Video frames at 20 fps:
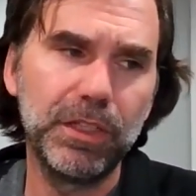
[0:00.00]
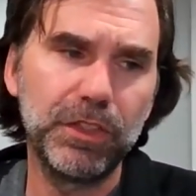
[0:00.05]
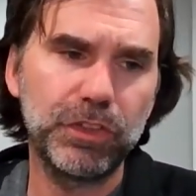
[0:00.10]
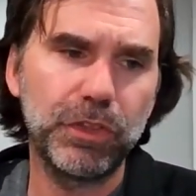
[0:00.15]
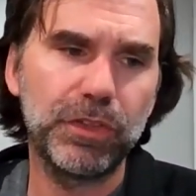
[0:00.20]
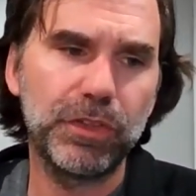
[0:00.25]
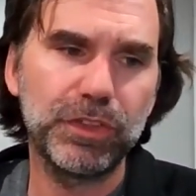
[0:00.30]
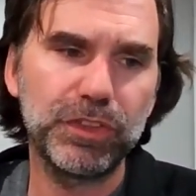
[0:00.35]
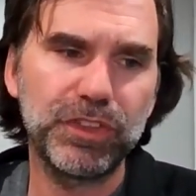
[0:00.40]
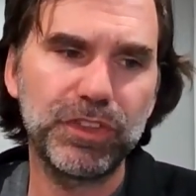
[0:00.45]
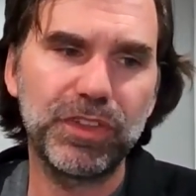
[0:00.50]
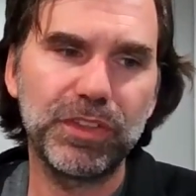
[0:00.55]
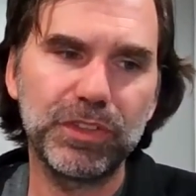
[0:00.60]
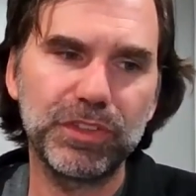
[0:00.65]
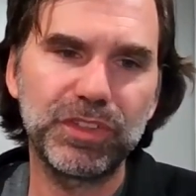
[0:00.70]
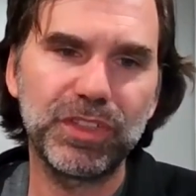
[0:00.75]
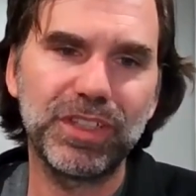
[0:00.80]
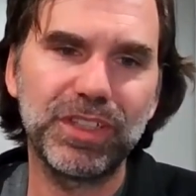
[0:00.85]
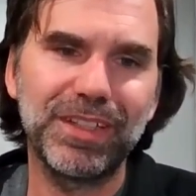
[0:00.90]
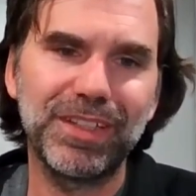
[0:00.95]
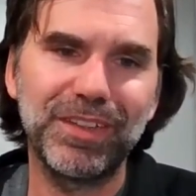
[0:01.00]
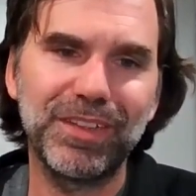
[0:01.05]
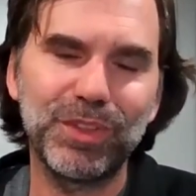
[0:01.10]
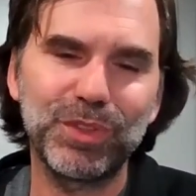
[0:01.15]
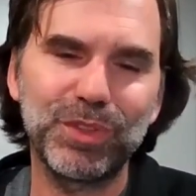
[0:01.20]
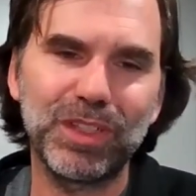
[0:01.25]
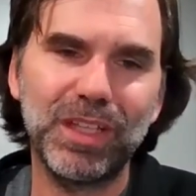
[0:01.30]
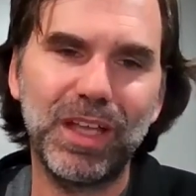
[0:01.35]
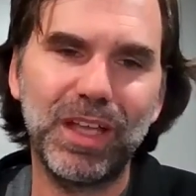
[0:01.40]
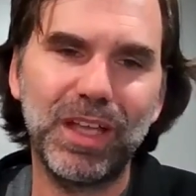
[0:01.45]
So there's
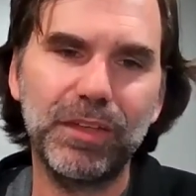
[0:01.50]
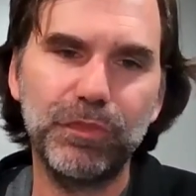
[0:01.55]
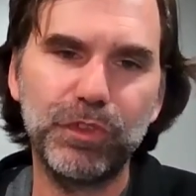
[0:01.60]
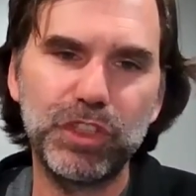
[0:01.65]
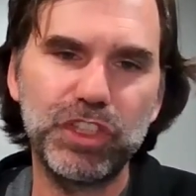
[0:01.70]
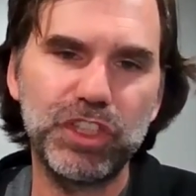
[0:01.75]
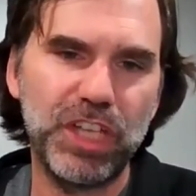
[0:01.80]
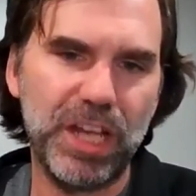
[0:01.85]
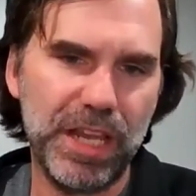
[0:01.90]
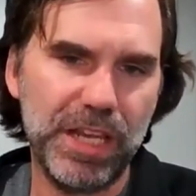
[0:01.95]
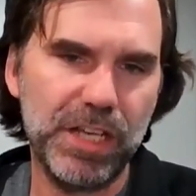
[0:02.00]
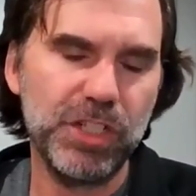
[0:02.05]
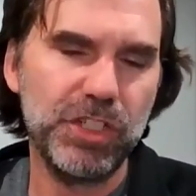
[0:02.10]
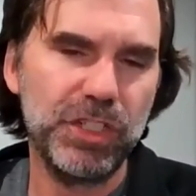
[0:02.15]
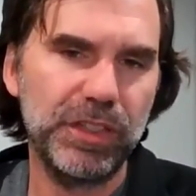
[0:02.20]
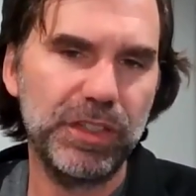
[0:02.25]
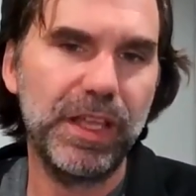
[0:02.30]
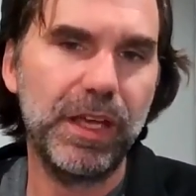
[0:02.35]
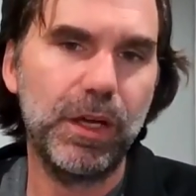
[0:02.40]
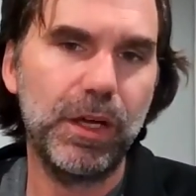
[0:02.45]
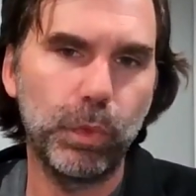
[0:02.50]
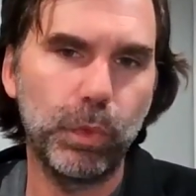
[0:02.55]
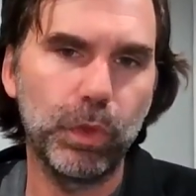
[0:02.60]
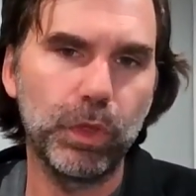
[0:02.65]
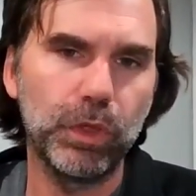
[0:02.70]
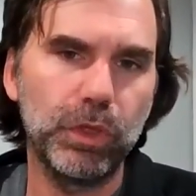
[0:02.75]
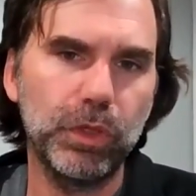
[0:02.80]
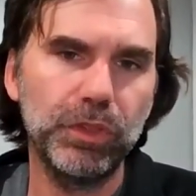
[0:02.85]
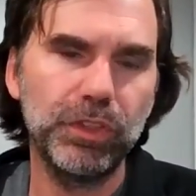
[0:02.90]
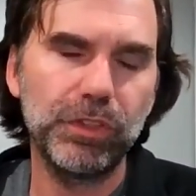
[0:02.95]
a lot of change in that
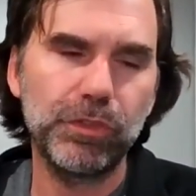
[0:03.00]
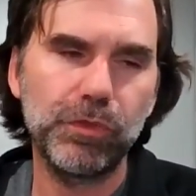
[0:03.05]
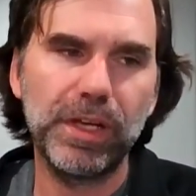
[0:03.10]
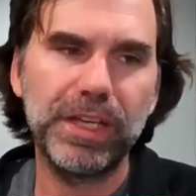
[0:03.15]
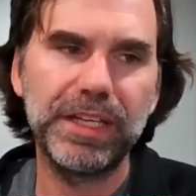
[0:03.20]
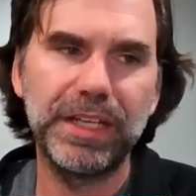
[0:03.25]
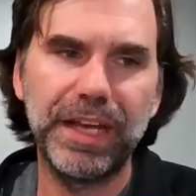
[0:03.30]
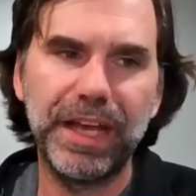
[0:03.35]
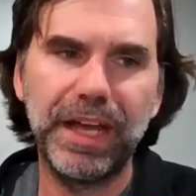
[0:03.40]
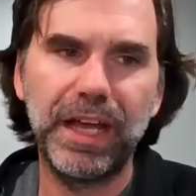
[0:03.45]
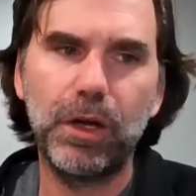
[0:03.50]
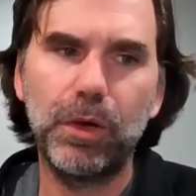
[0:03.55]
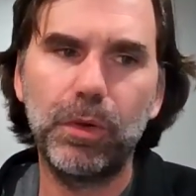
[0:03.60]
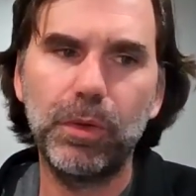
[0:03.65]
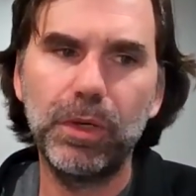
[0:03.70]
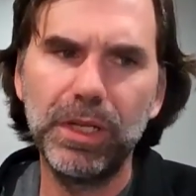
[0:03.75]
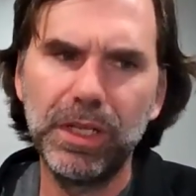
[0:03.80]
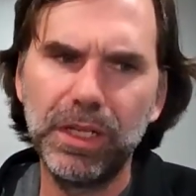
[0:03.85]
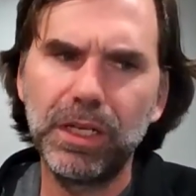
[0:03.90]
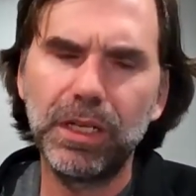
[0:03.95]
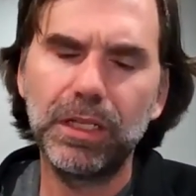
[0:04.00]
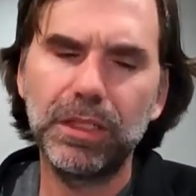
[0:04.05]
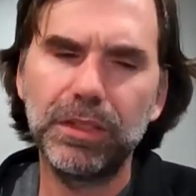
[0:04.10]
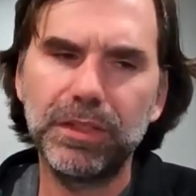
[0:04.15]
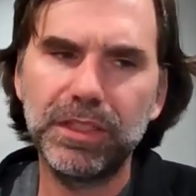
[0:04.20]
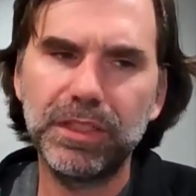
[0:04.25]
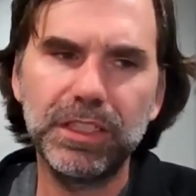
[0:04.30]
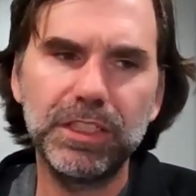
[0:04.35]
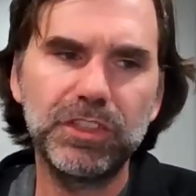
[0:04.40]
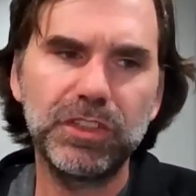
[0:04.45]
world. And right now,
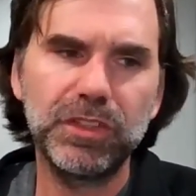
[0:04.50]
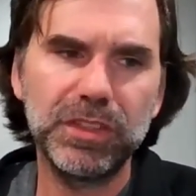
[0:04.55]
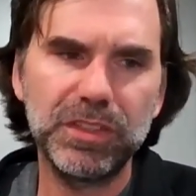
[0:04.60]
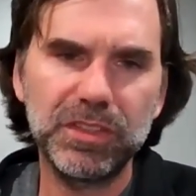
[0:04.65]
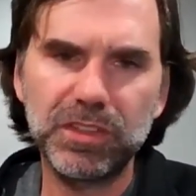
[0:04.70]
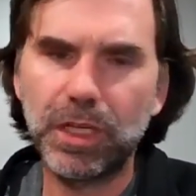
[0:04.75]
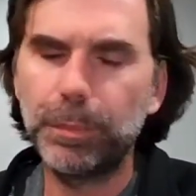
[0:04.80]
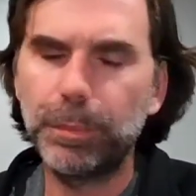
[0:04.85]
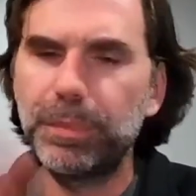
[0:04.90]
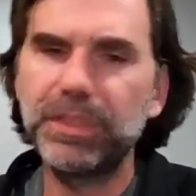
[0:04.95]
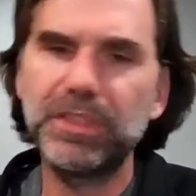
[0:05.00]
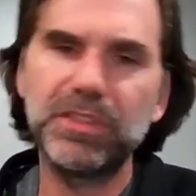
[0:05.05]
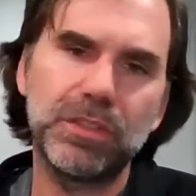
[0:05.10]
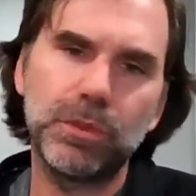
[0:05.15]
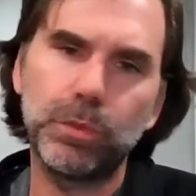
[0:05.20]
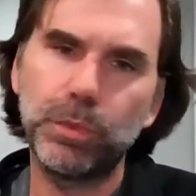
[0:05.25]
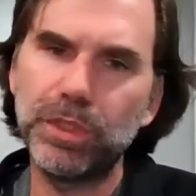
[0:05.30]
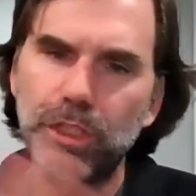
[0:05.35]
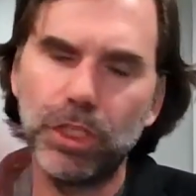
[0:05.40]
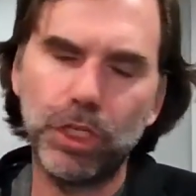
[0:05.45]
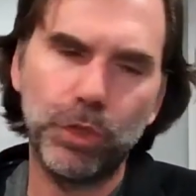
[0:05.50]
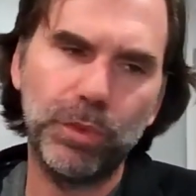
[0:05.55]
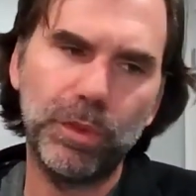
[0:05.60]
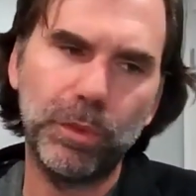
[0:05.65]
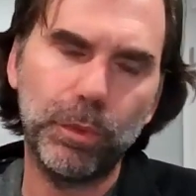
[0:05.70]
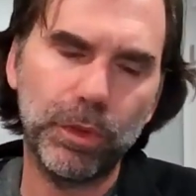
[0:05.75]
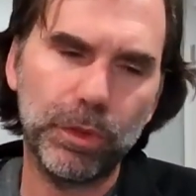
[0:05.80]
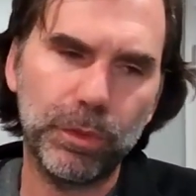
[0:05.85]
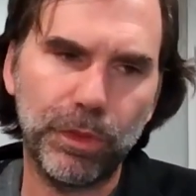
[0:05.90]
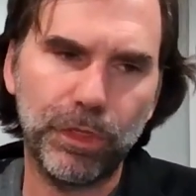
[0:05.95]
each of these companies that we know, we
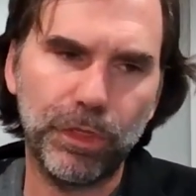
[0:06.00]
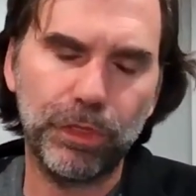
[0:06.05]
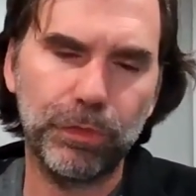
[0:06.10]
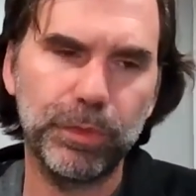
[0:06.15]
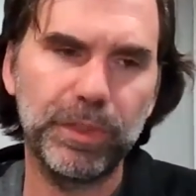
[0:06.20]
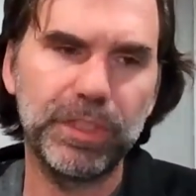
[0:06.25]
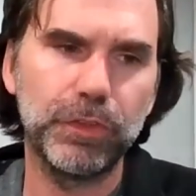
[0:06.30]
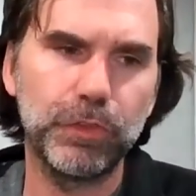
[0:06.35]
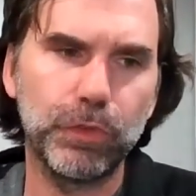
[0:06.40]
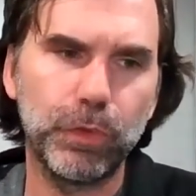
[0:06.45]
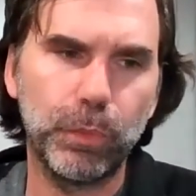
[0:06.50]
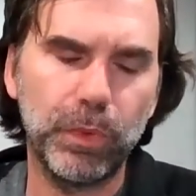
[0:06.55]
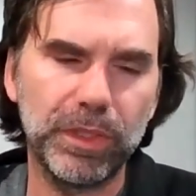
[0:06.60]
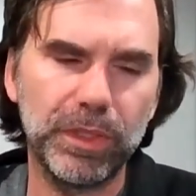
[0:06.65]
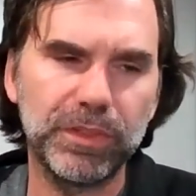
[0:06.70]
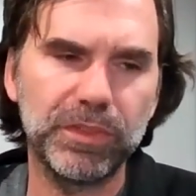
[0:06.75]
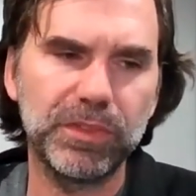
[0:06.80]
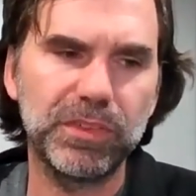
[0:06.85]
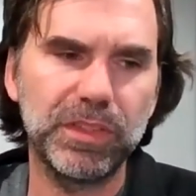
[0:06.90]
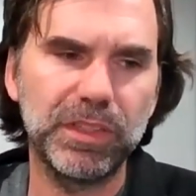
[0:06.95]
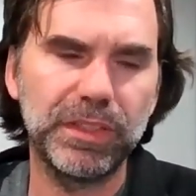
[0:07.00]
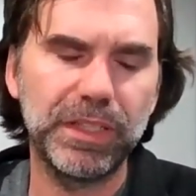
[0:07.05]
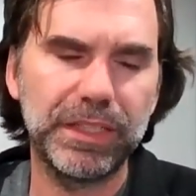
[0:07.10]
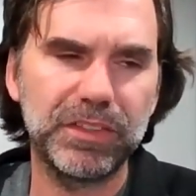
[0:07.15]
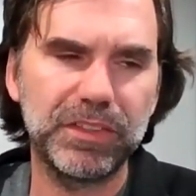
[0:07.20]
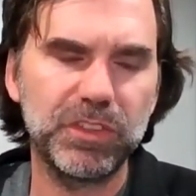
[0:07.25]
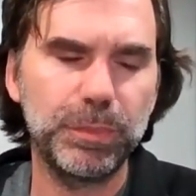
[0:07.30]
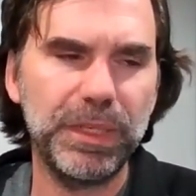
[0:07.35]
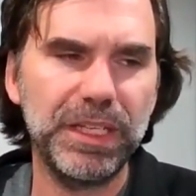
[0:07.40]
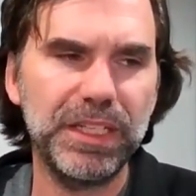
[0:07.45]
work with 3 different ones in
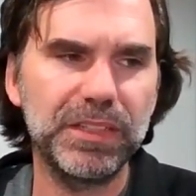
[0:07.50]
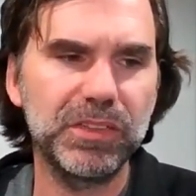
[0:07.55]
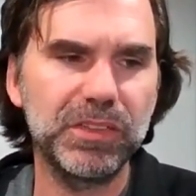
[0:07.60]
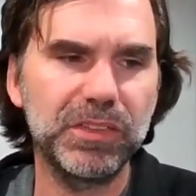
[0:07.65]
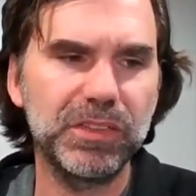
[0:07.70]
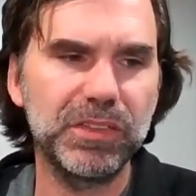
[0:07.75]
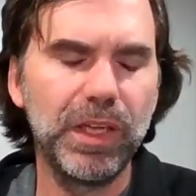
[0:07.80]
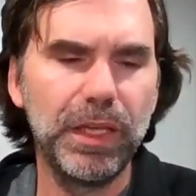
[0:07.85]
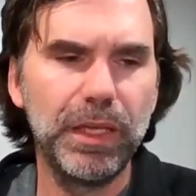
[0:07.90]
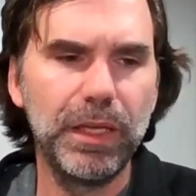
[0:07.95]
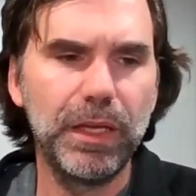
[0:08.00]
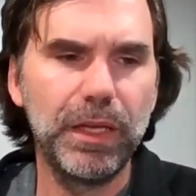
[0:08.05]
that space.